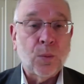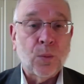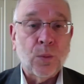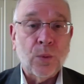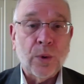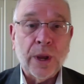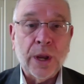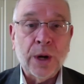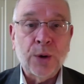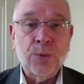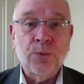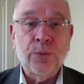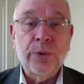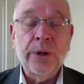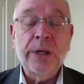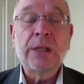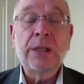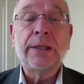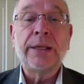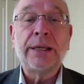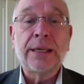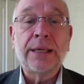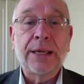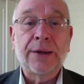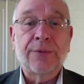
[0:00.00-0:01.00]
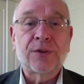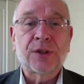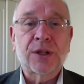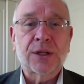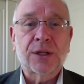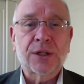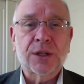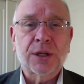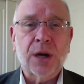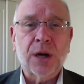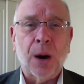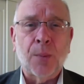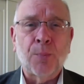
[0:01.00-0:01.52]
it really gives
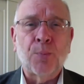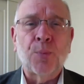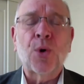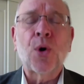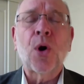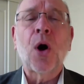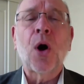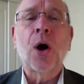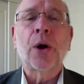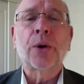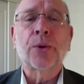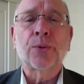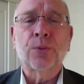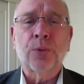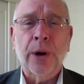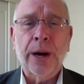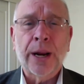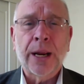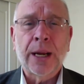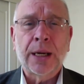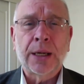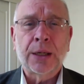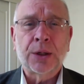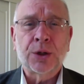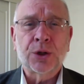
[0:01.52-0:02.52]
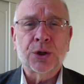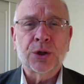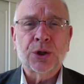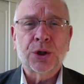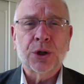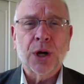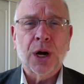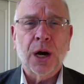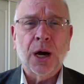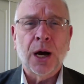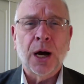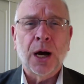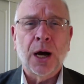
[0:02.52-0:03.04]
us a broad
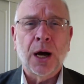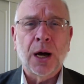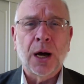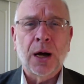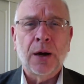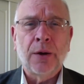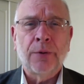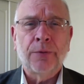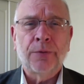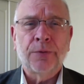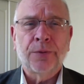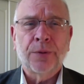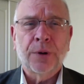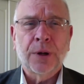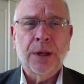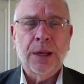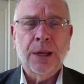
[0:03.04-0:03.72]
range of